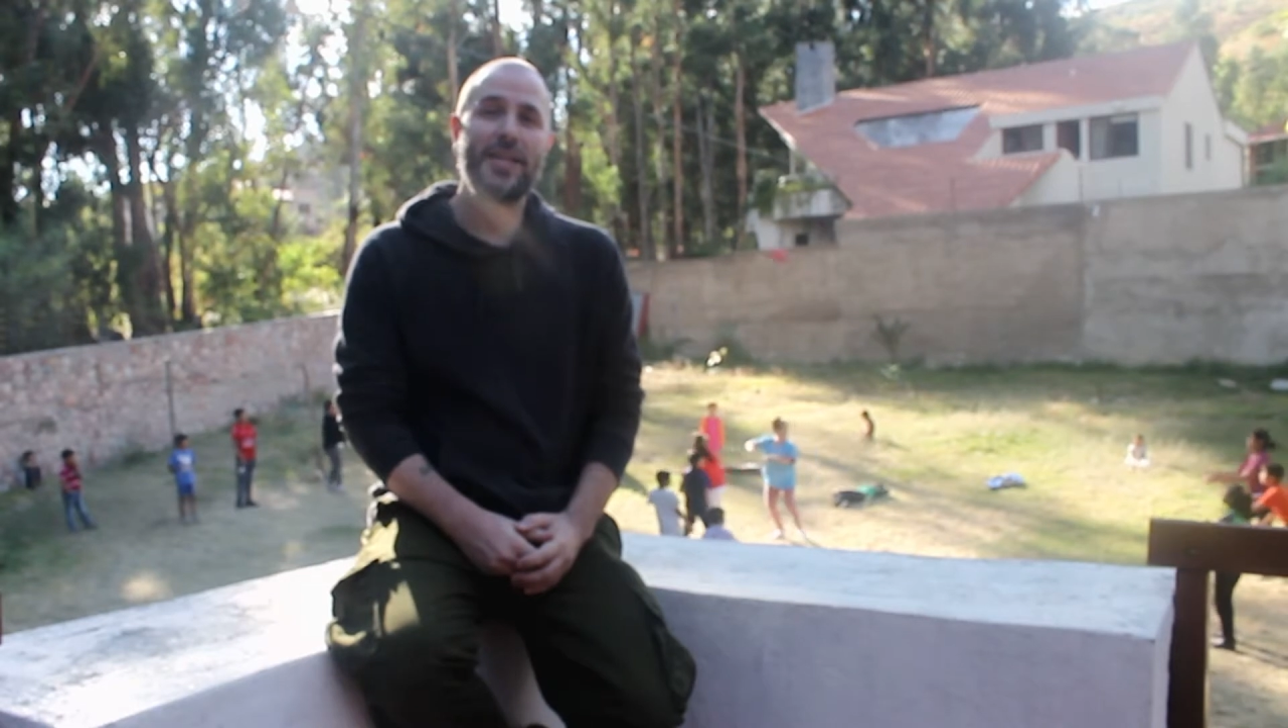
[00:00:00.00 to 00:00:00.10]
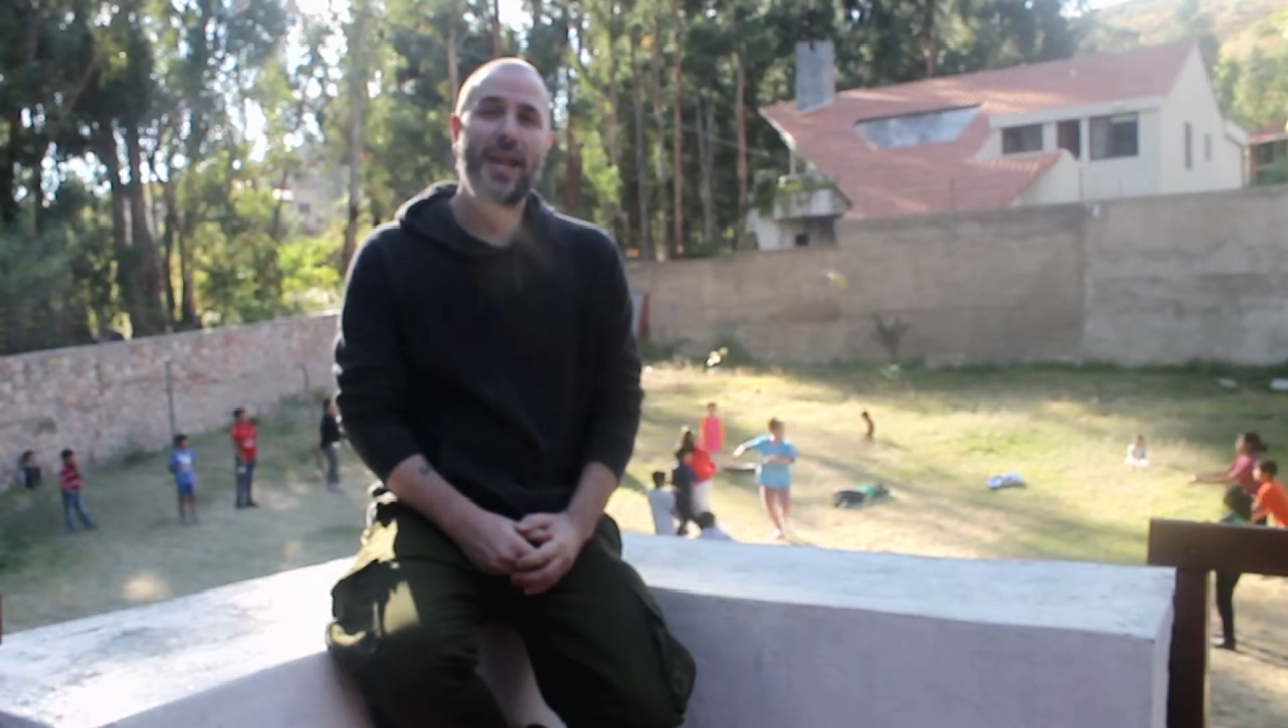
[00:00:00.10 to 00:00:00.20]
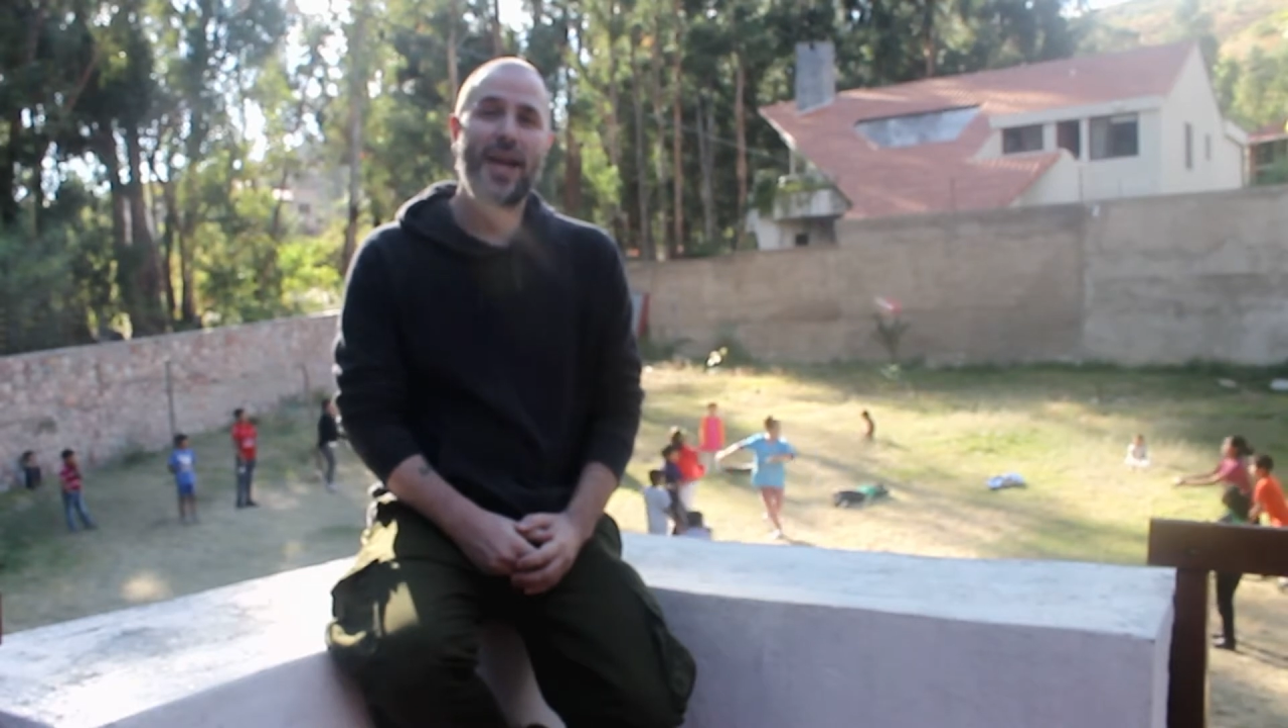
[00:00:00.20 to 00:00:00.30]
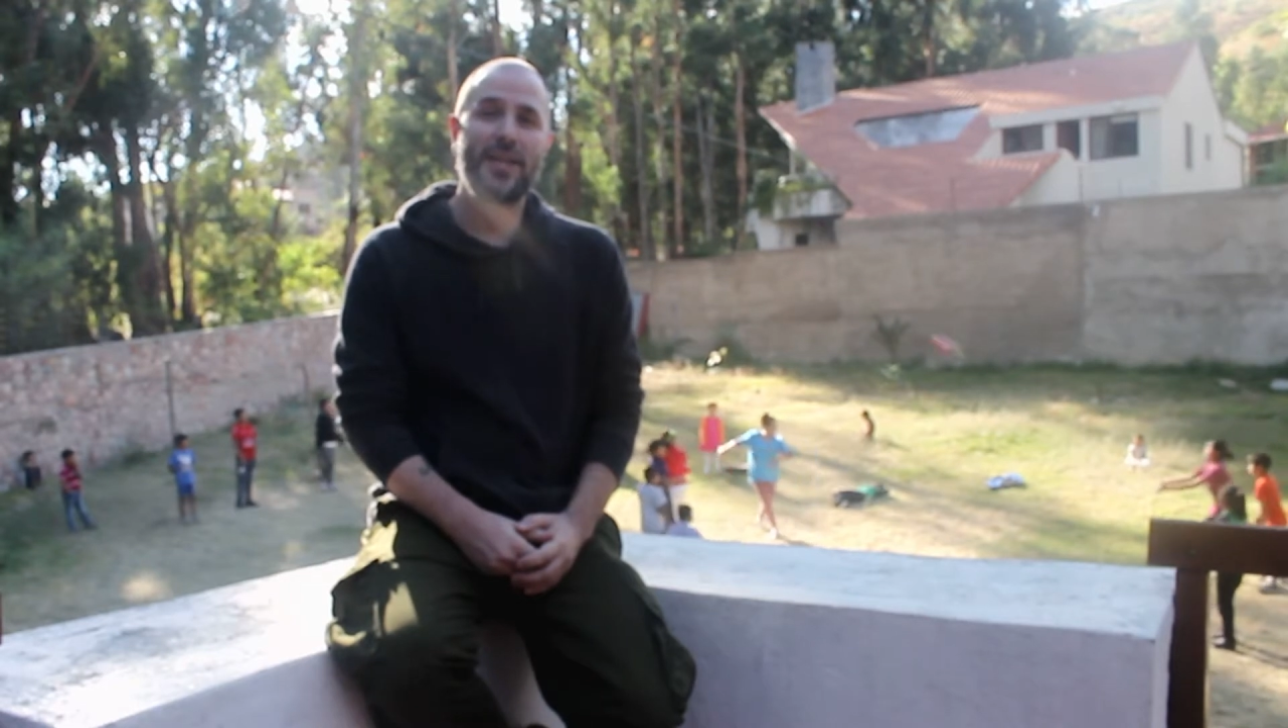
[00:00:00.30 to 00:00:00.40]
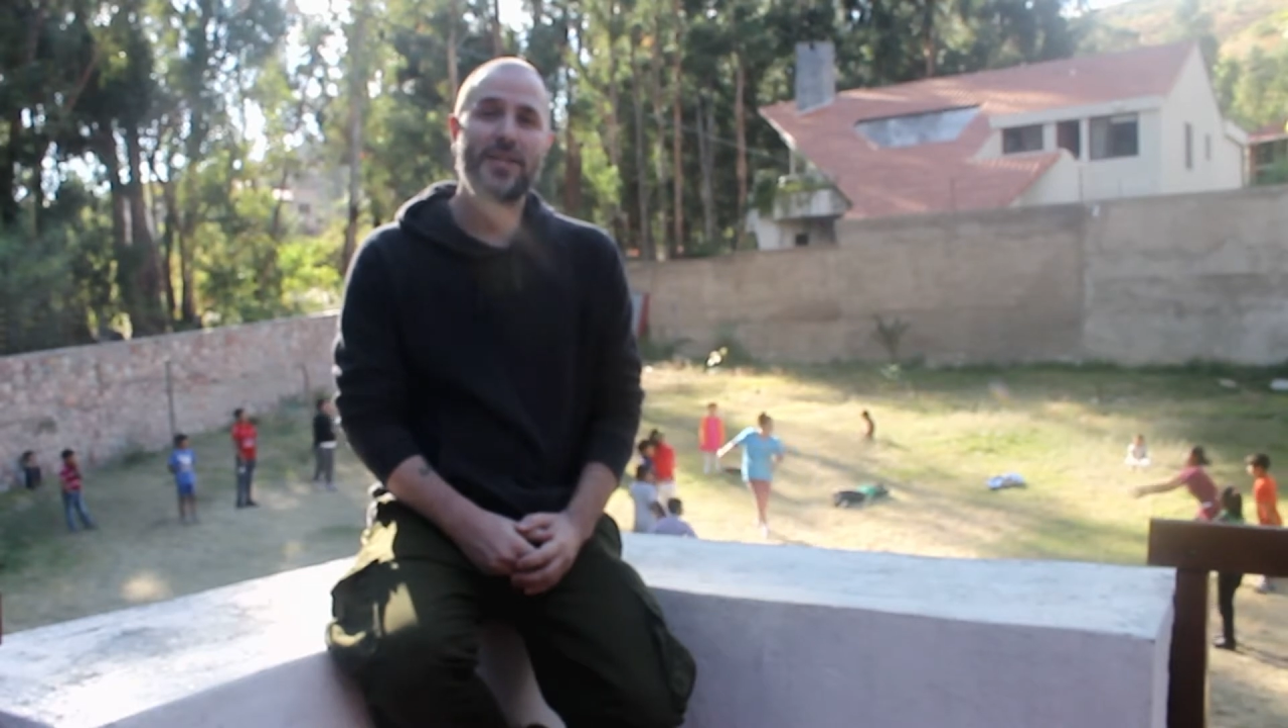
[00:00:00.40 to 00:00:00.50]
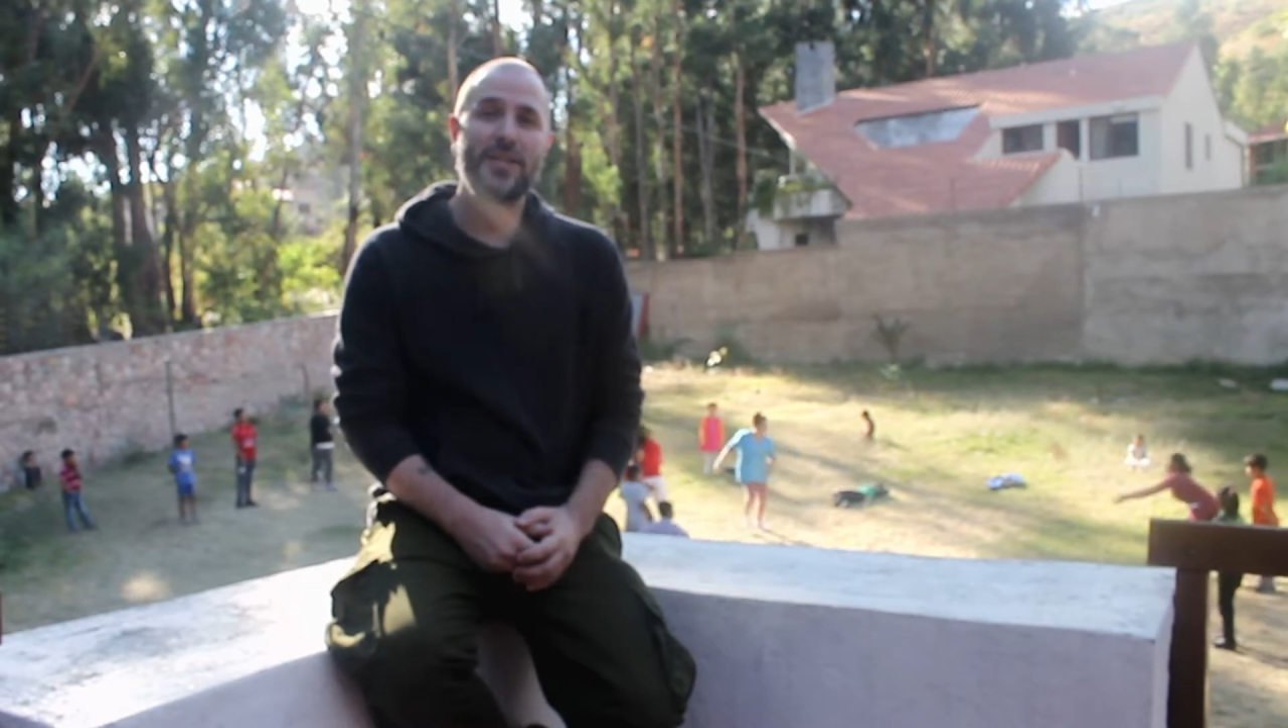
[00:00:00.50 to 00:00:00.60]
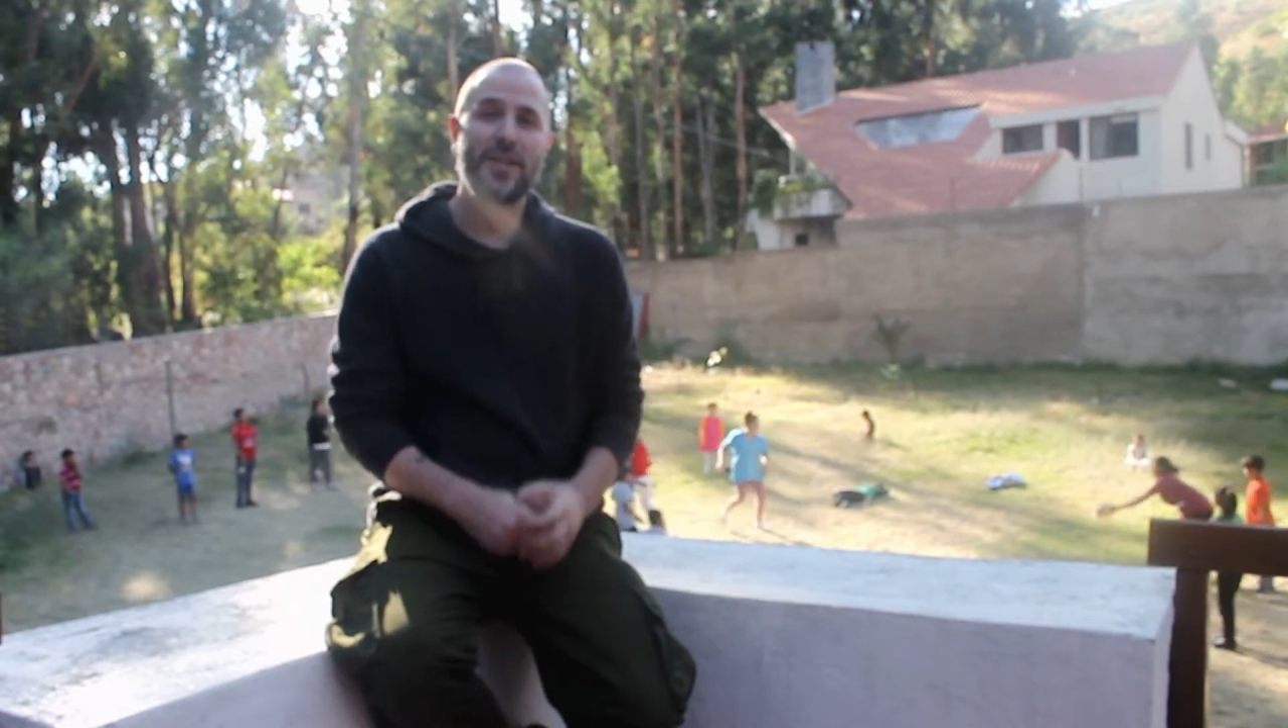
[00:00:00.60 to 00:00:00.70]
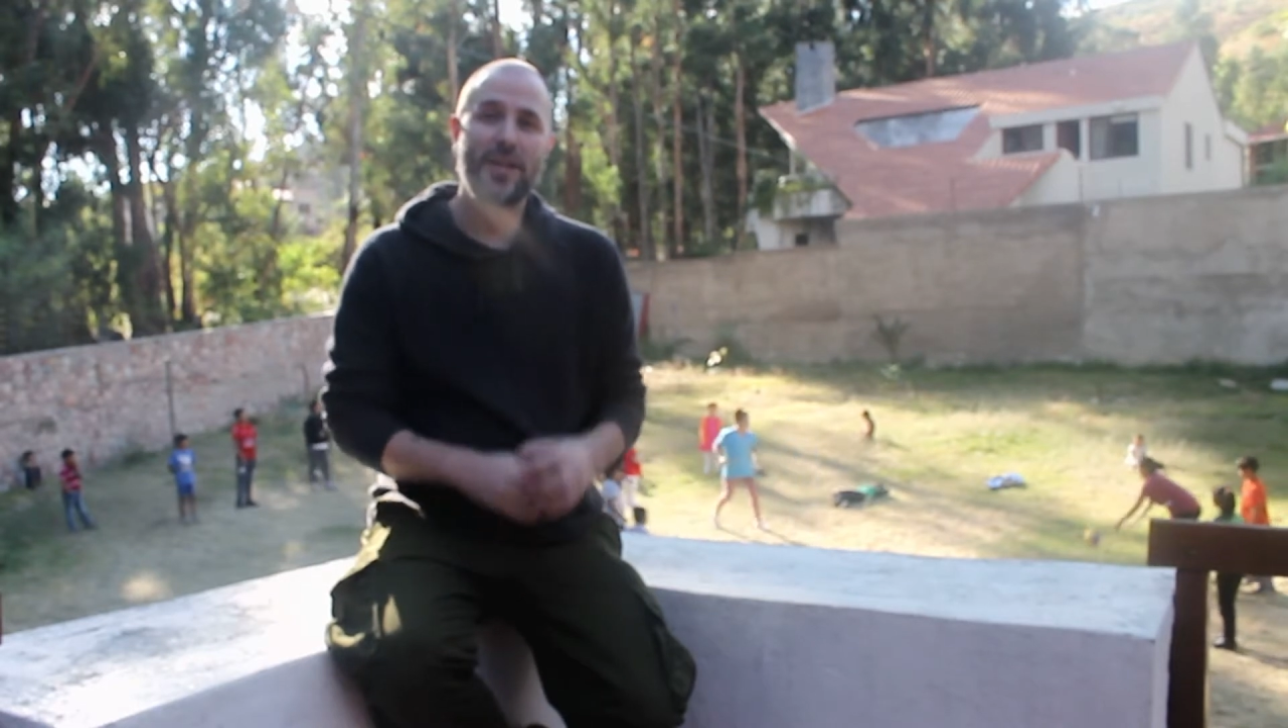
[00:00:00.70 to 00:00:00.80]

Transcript: yet,